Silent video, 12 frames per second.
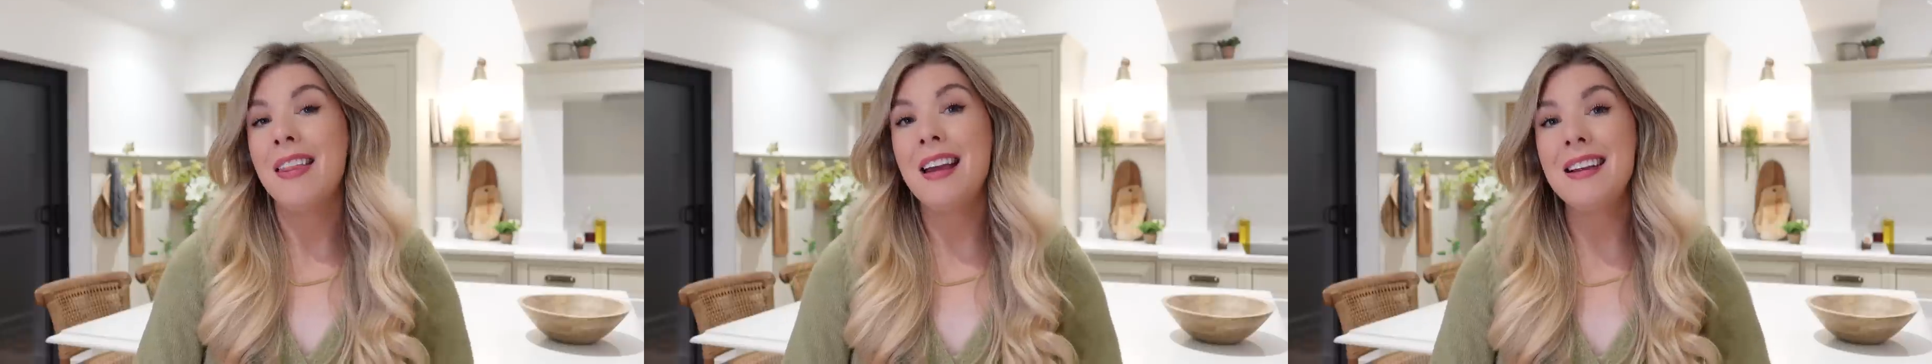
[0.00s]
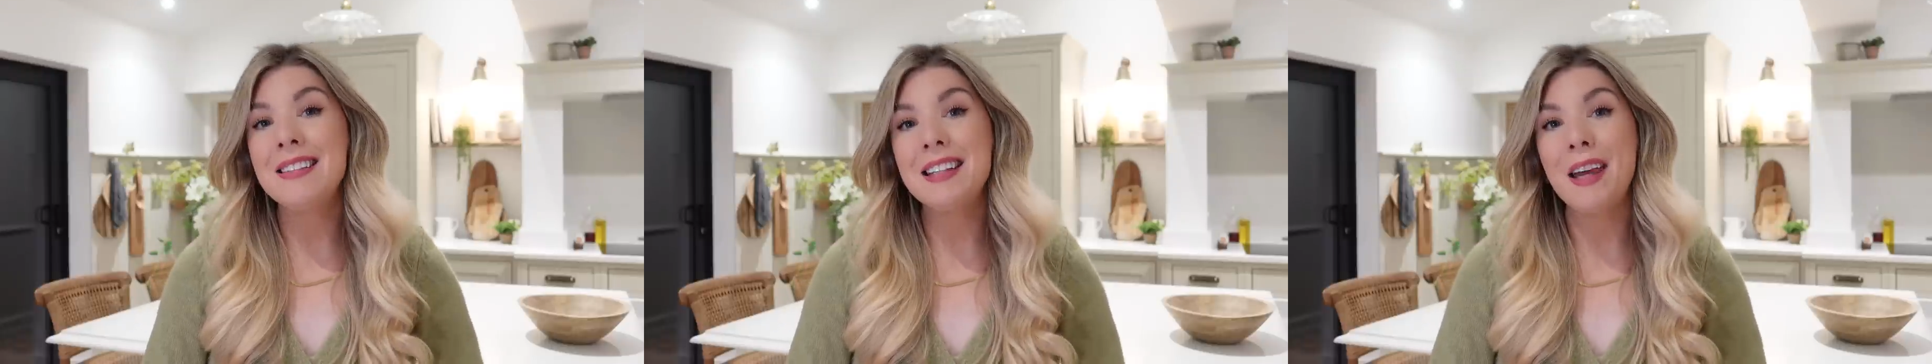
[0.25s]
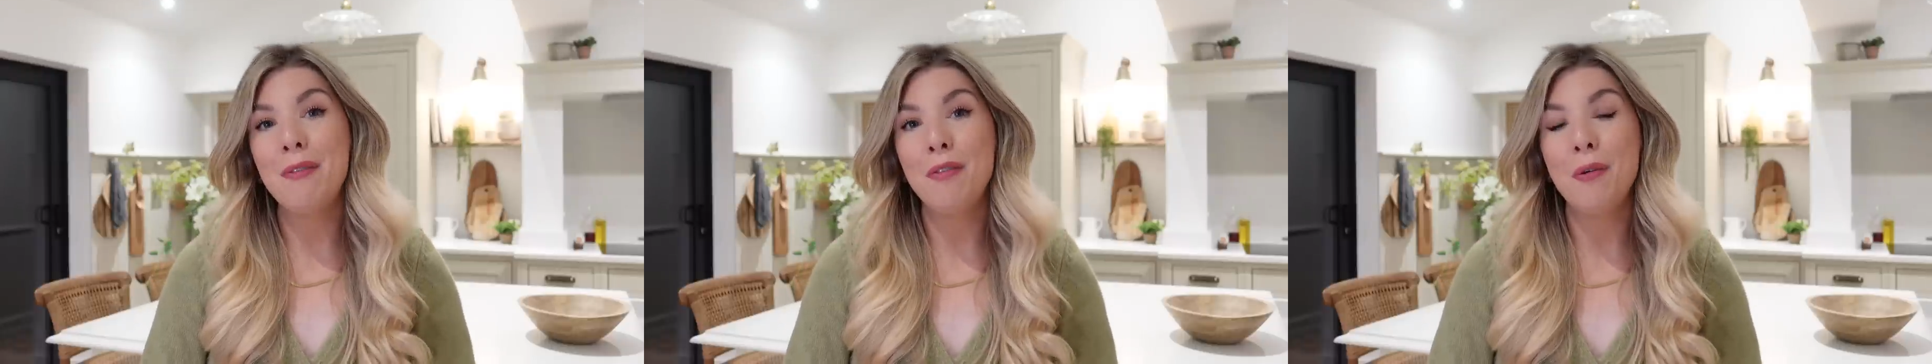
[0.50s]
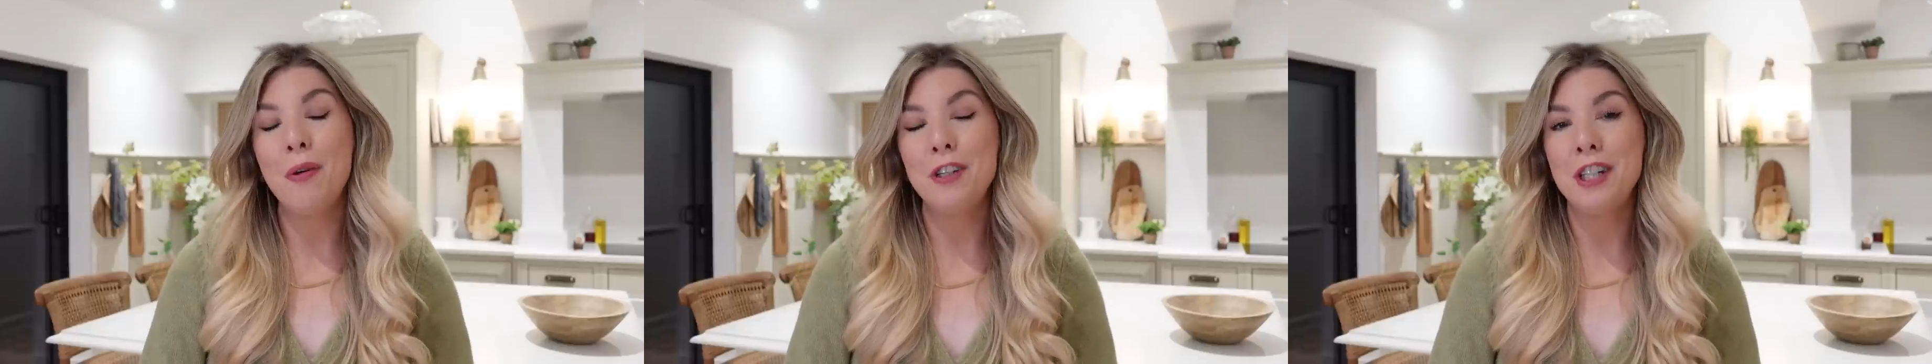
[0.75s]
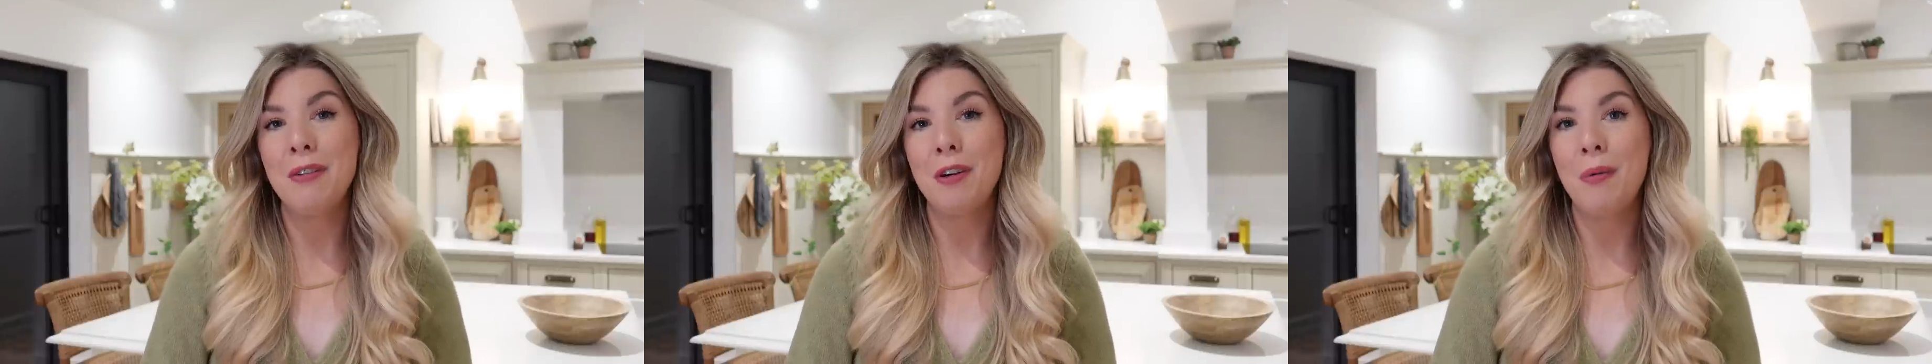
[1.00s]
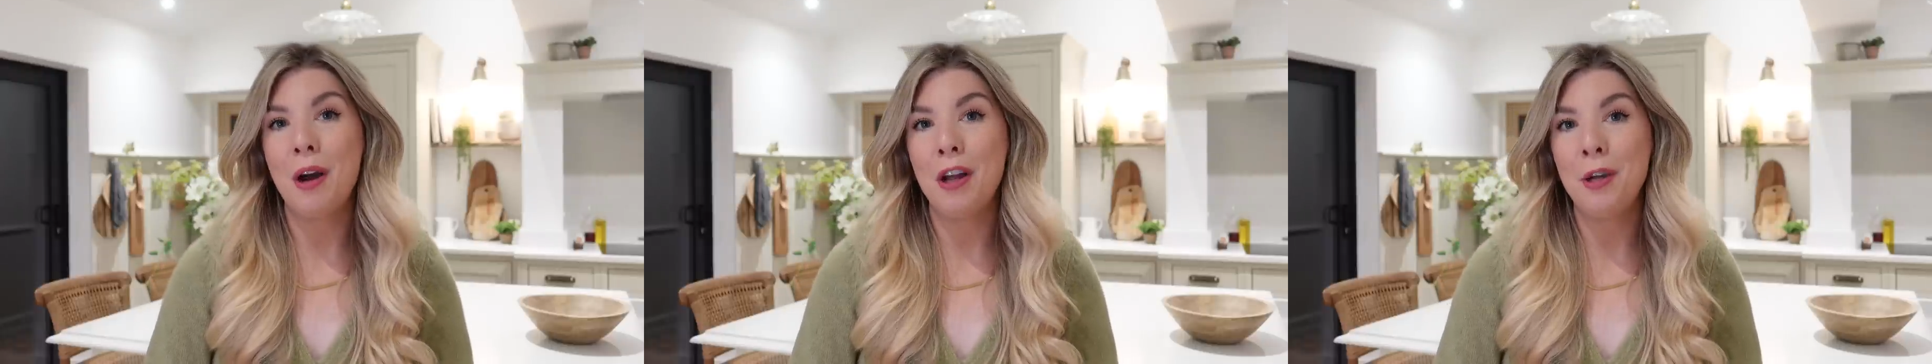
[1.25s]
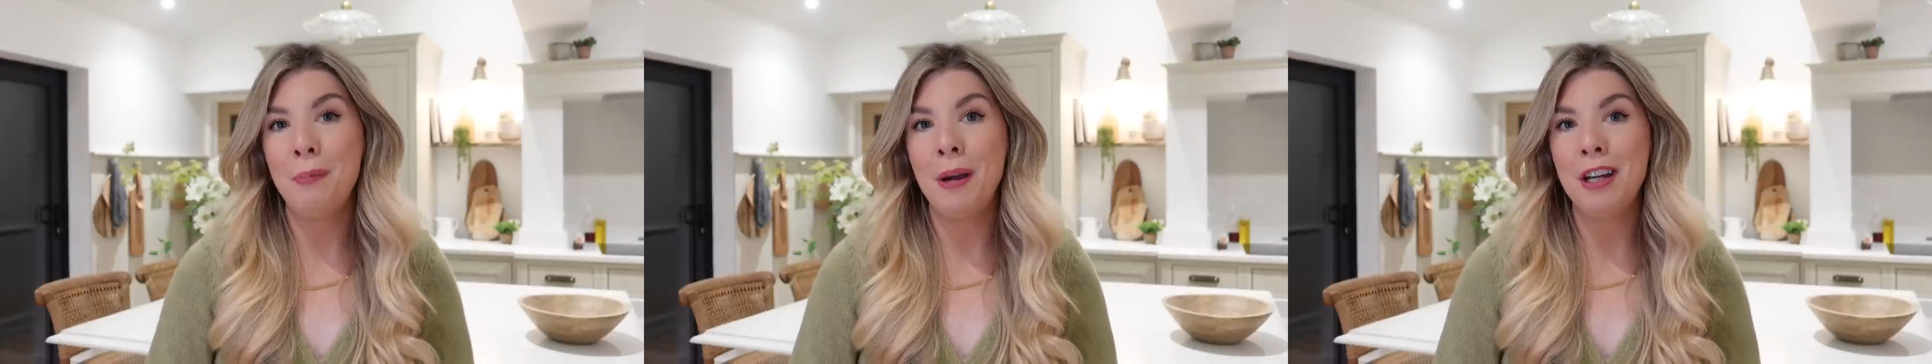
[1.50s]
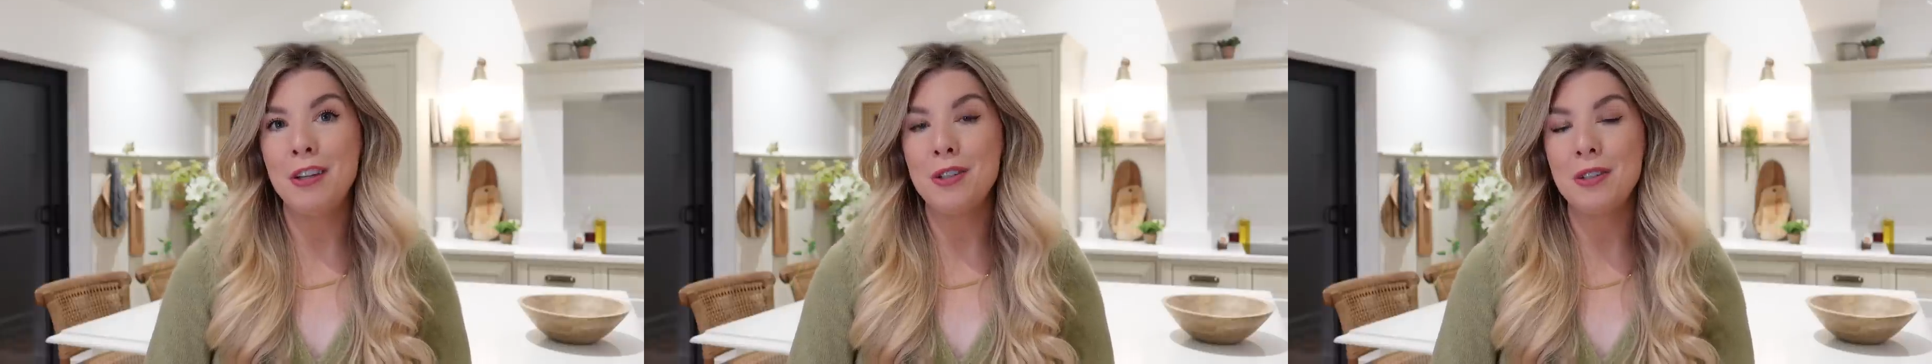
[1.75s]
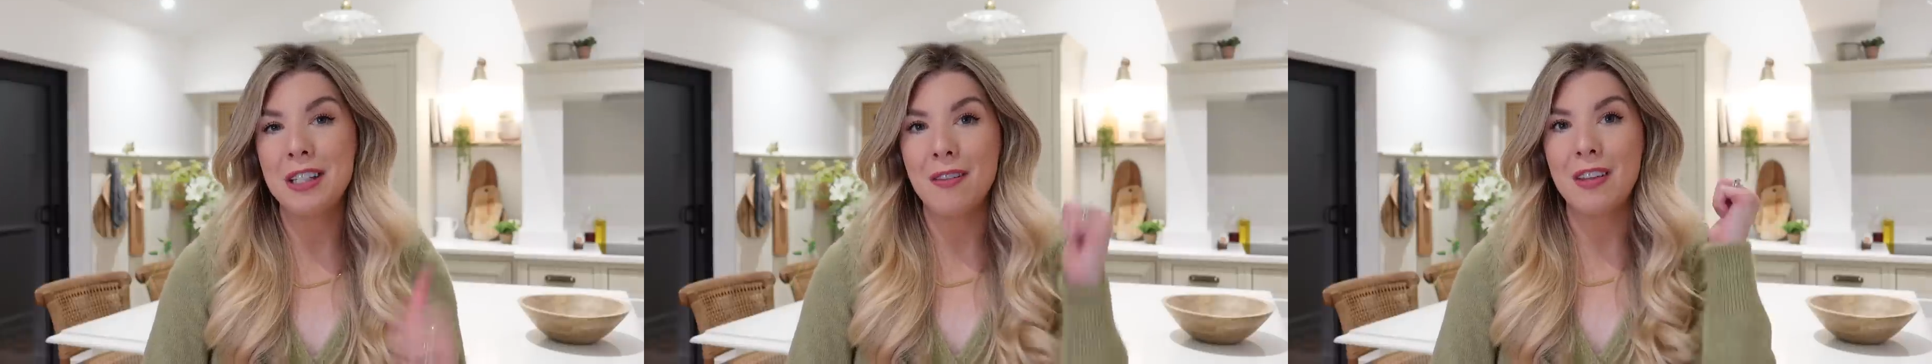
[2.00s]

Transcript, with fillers: Thanks again for watching everyone. Make sure to